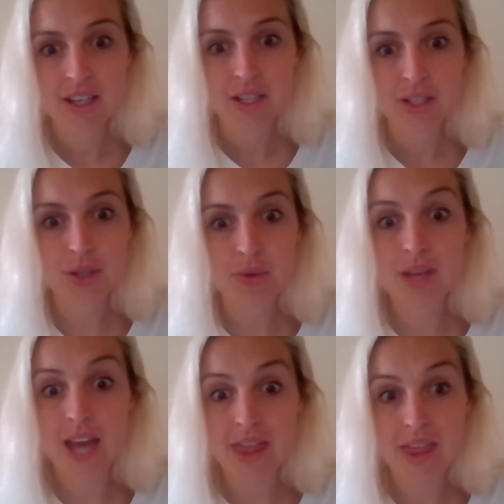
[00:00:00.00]
So
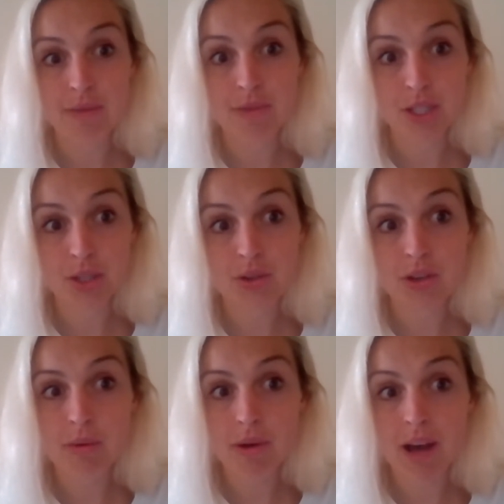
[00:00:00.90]
get them to
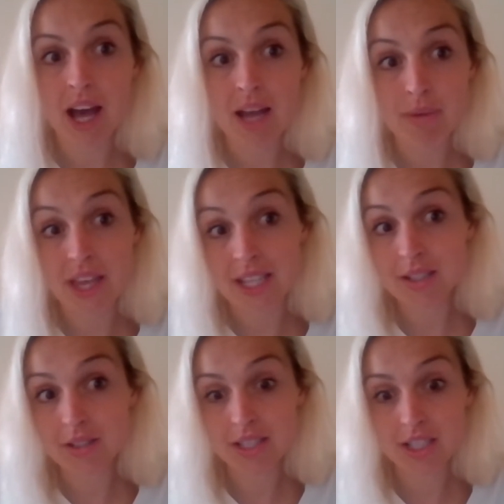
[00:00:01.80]
talk about a
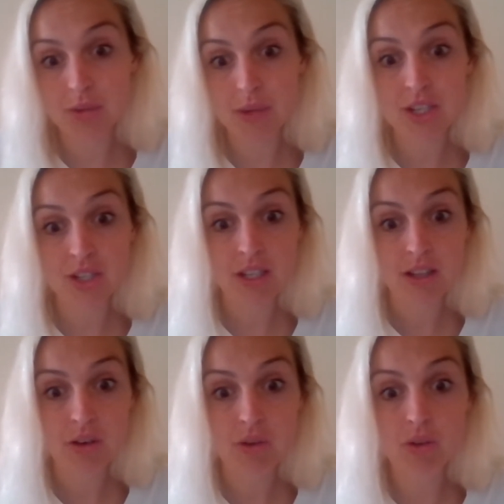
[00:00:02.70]
hypothetical situation
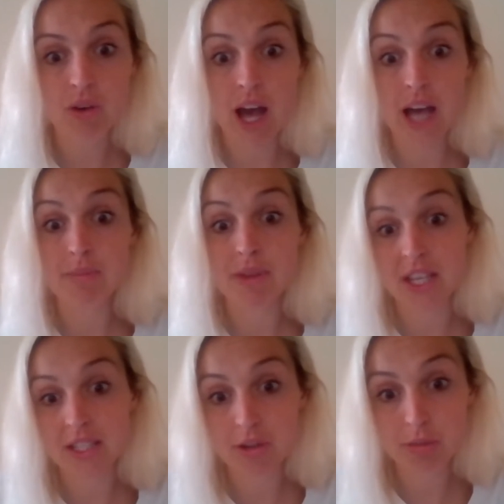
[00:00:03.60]
or a
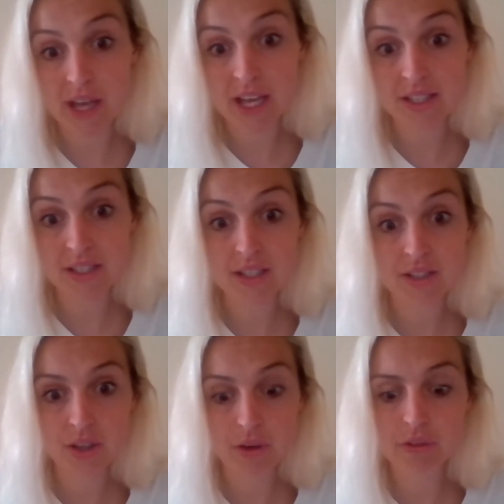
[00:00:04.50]
hypothetical person.
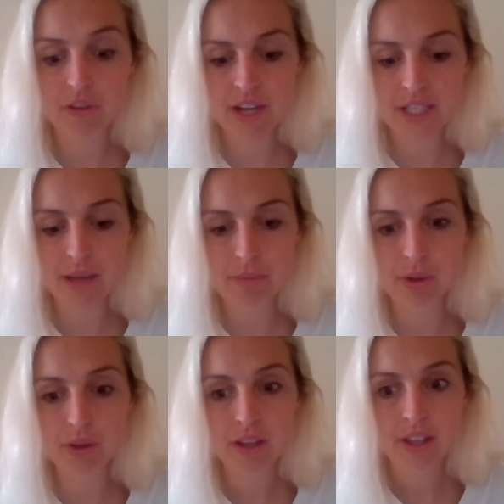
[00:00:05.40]
So for
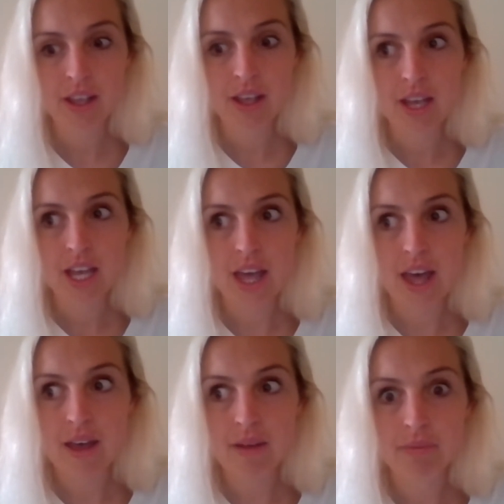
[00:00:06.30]
example,
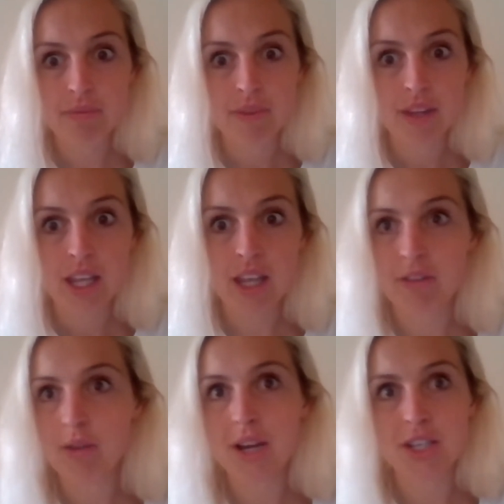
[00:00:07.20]
if
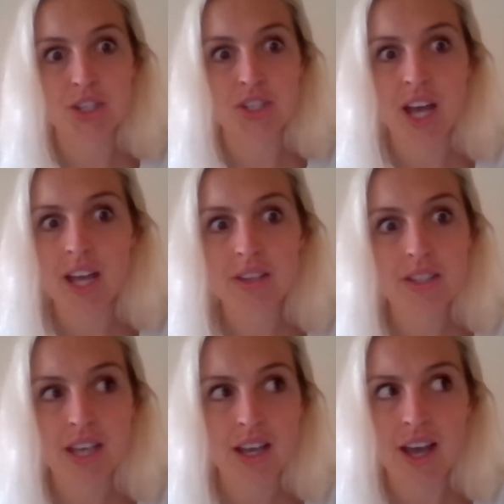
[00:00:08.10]
you asked your child,
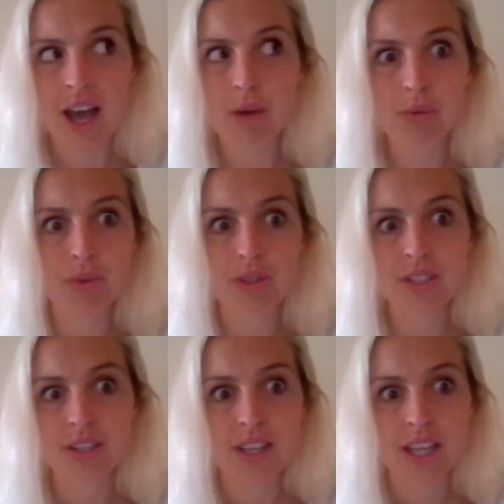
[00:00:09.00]

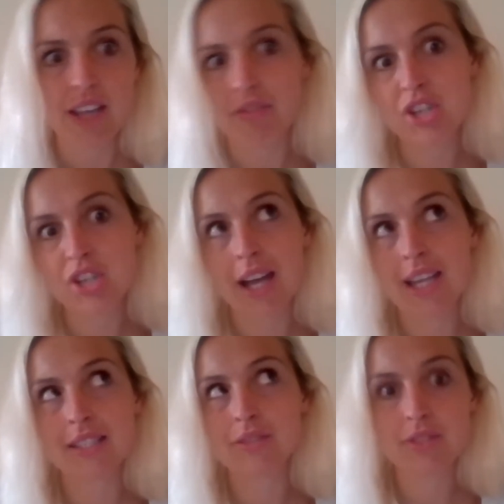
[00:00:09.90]
if Jack
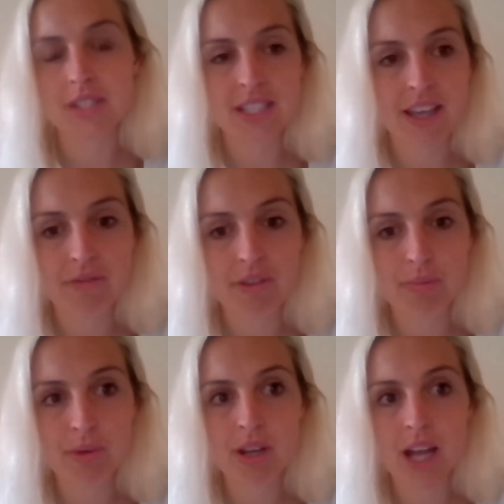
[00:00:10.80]
is an under 10
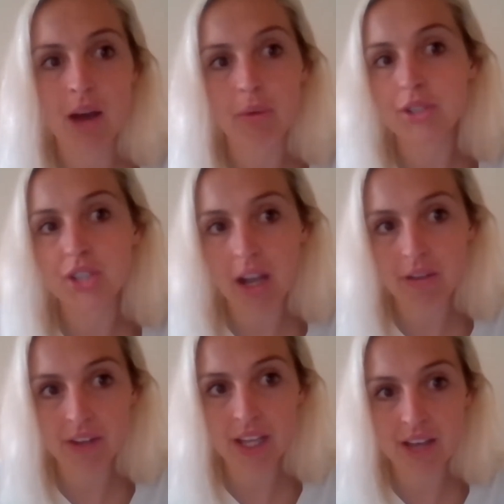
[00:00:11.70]
footballer, how would Jack
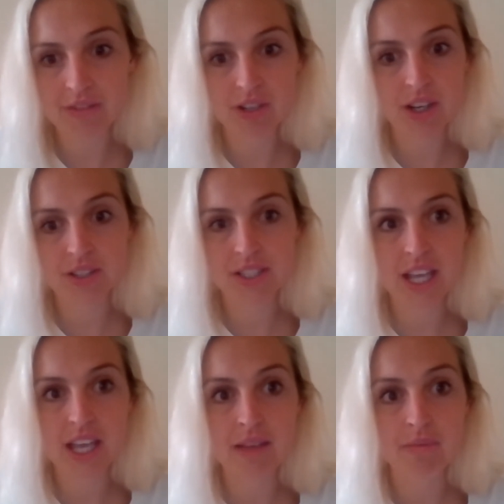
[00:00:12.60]
feel after he lost the
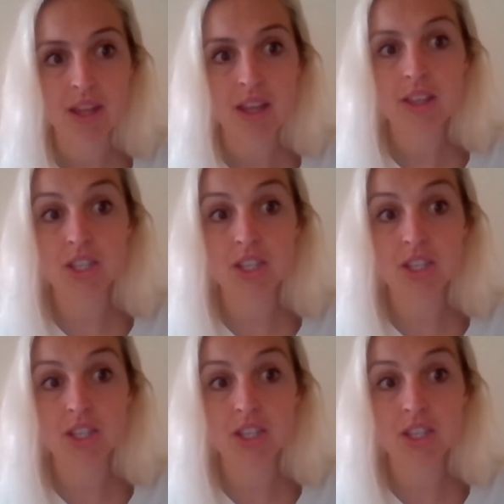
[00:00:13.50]
game? The